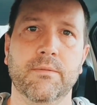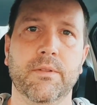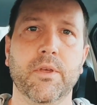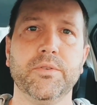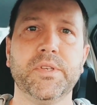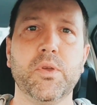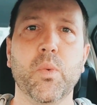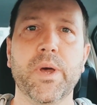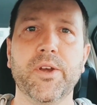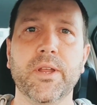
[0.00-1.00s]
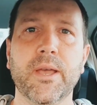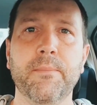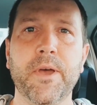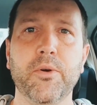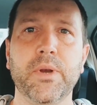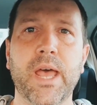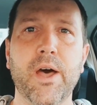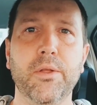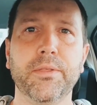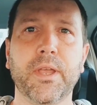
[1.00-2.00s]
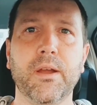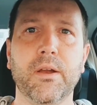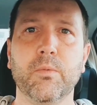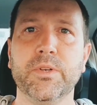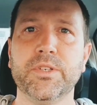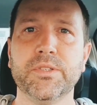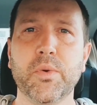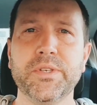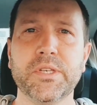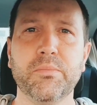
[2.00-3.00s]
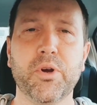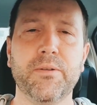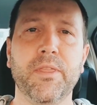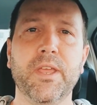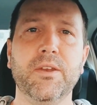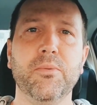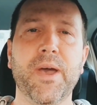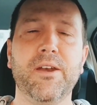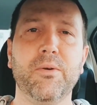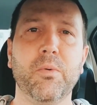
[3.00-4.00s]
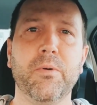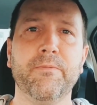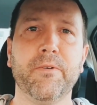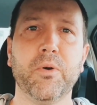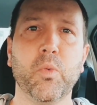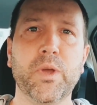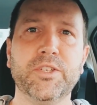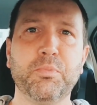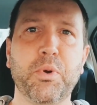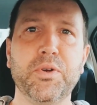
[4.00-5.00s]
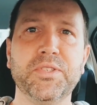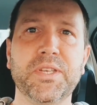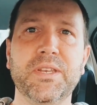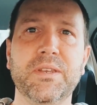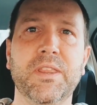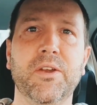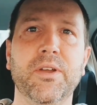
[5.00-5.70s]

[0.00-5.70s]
For those of you wondering about healthcare, which is always an important thing, no matter for which person, there